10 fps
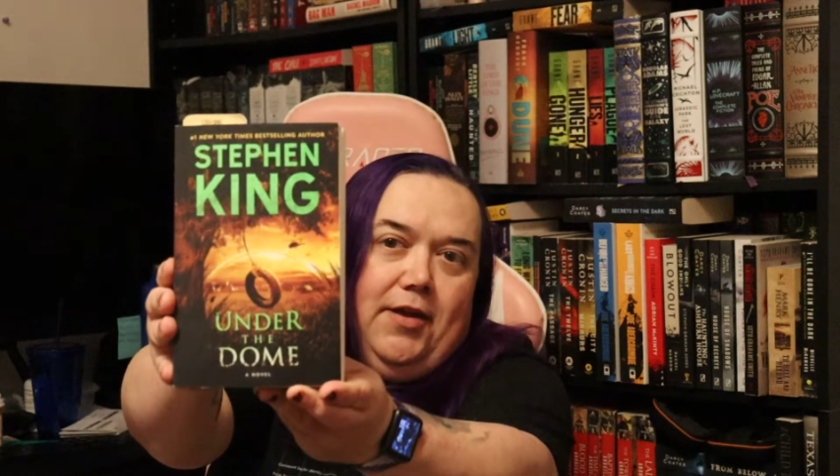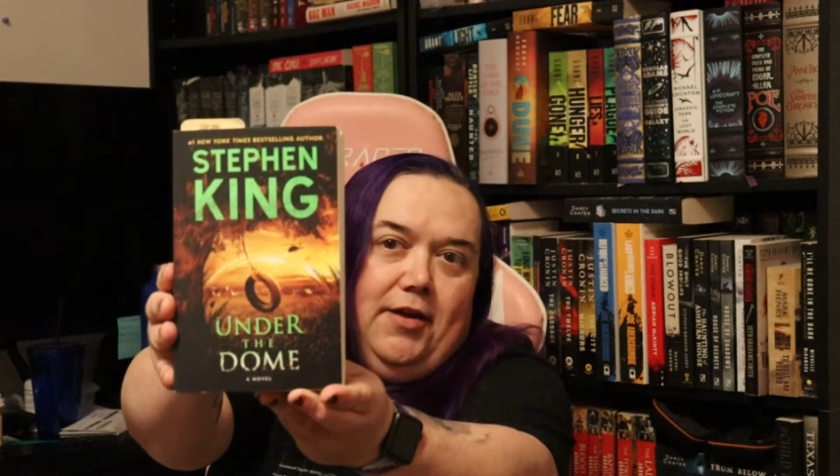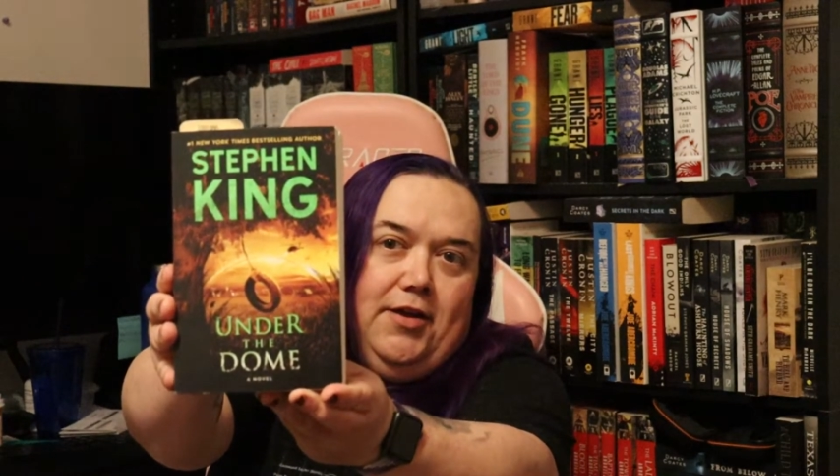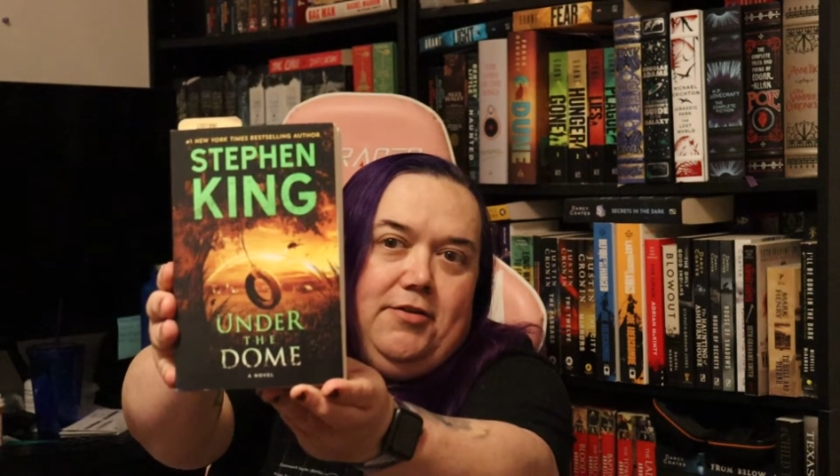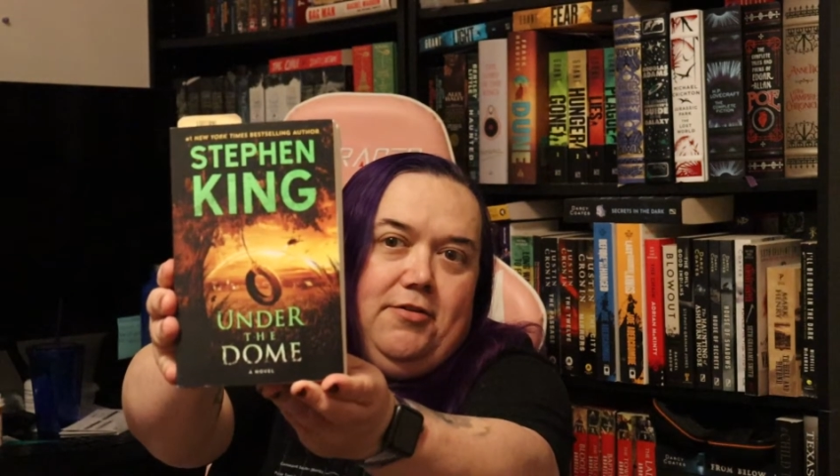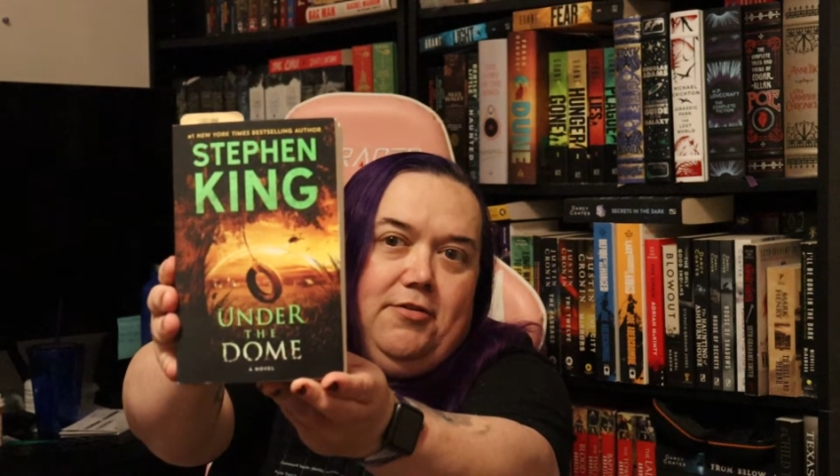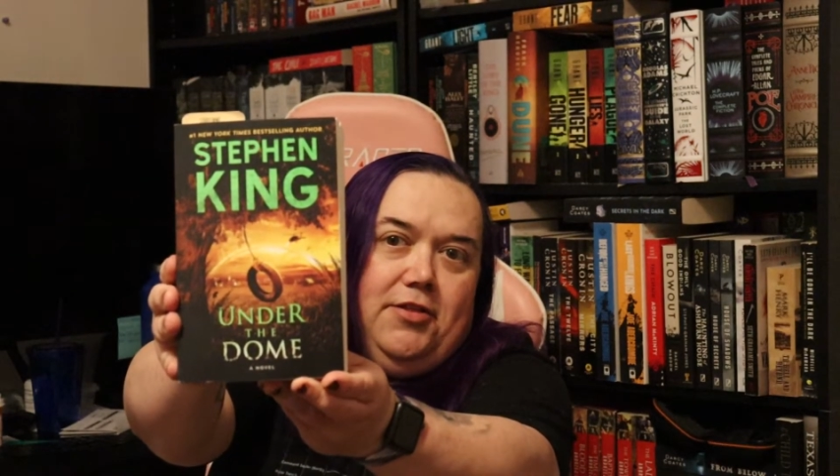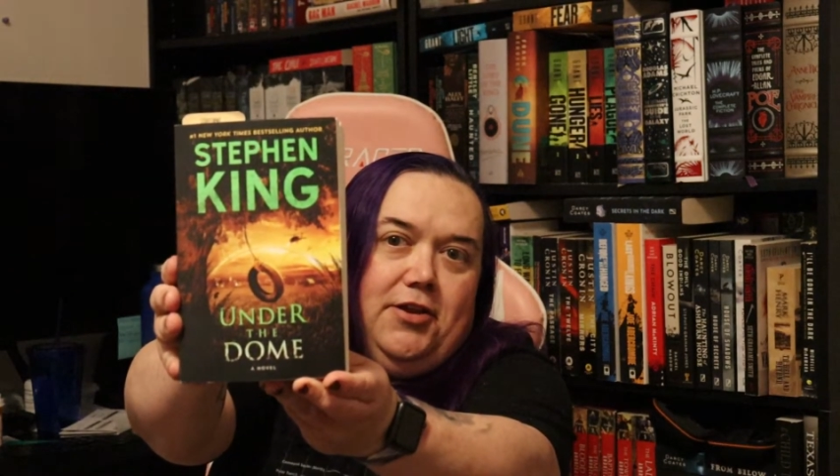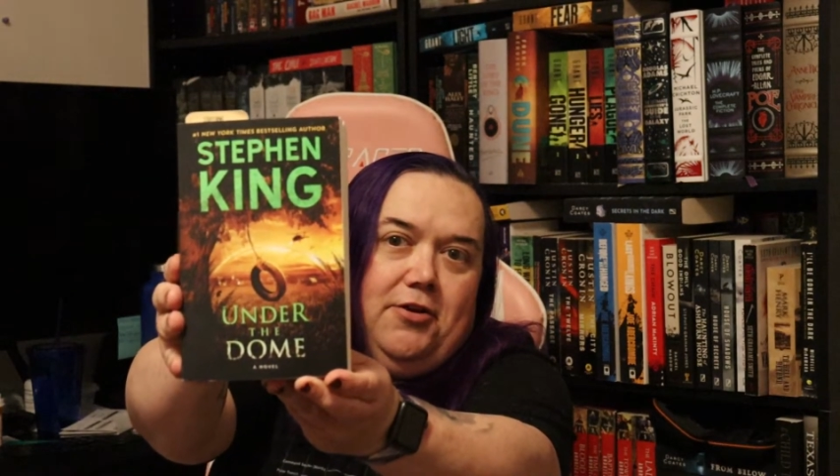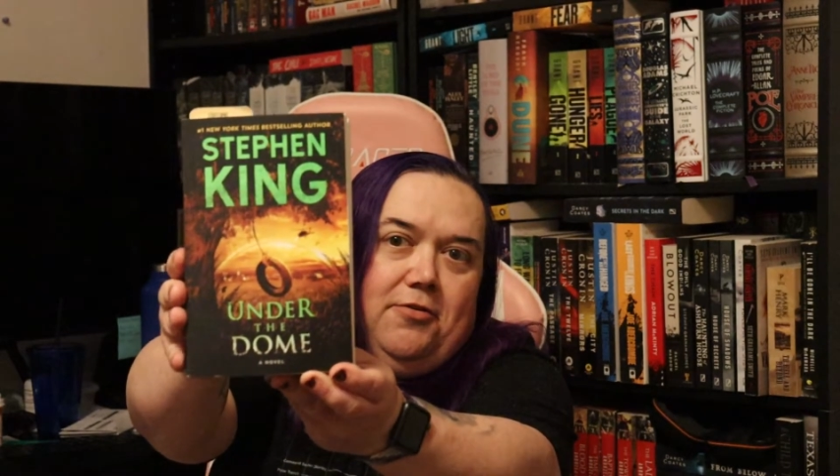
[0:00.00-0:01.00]
Under
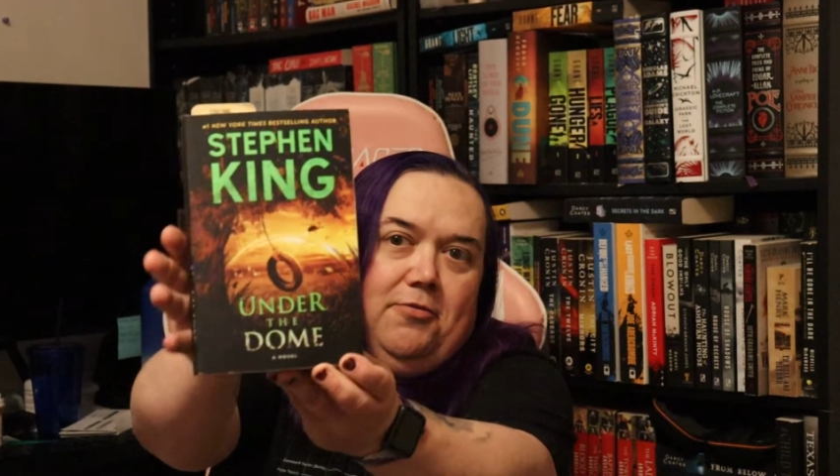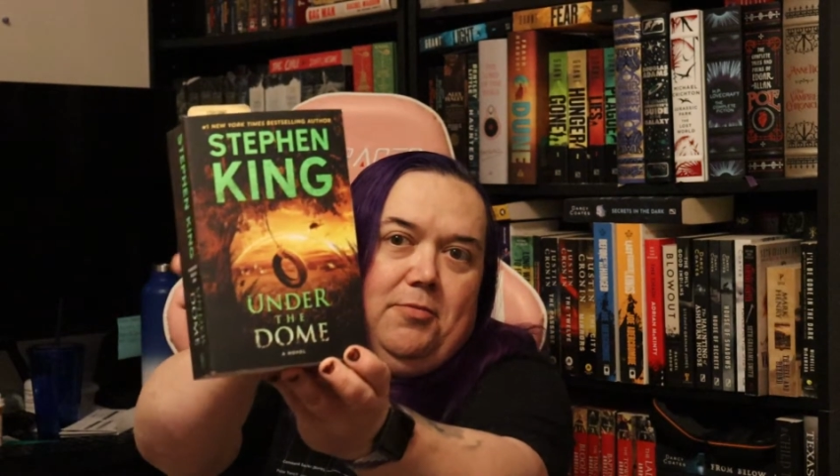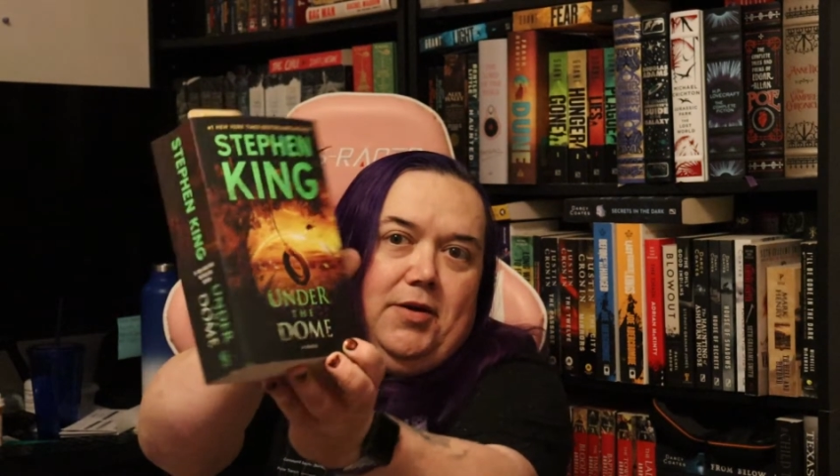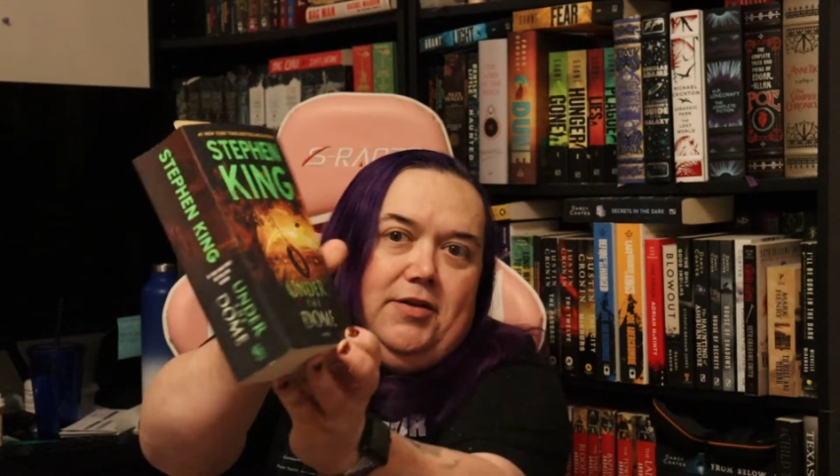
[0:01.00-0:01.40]
the Dome.